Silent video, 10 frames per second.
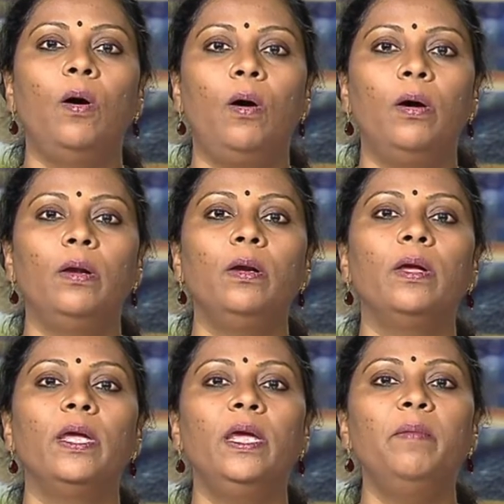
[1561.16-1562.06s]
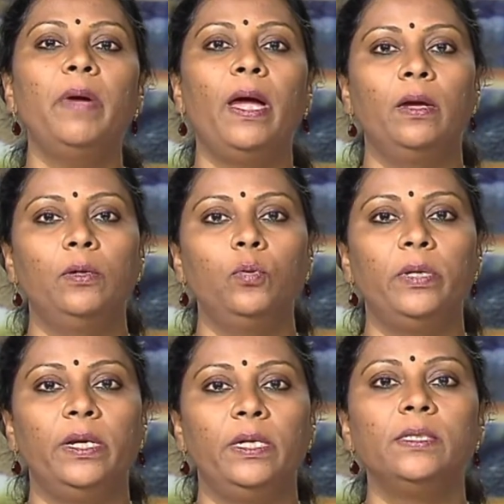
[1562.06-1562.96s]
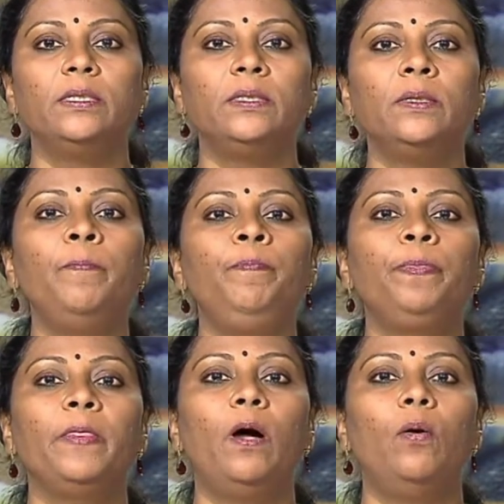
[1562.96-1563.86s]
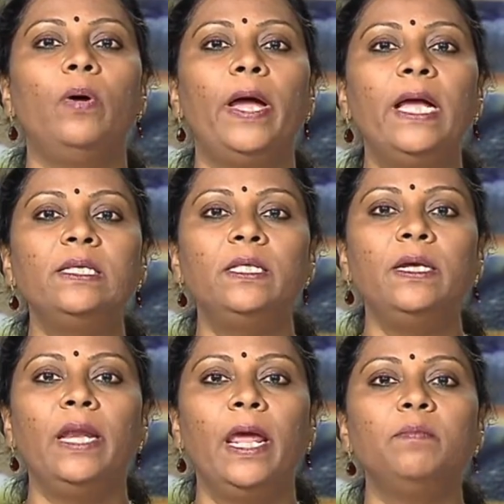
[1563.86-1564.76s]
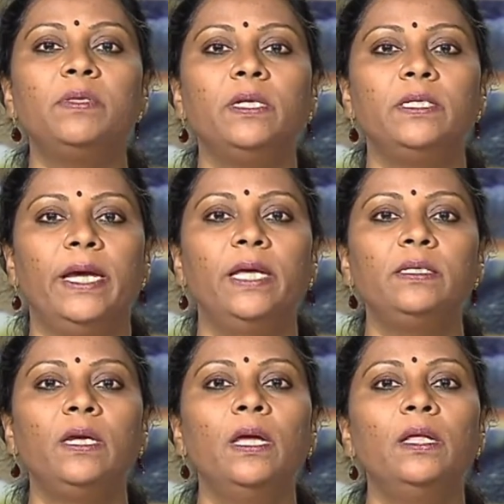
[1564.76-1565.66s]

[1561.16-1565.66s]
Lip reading: or heme agglutinins. Now, as the name suggests,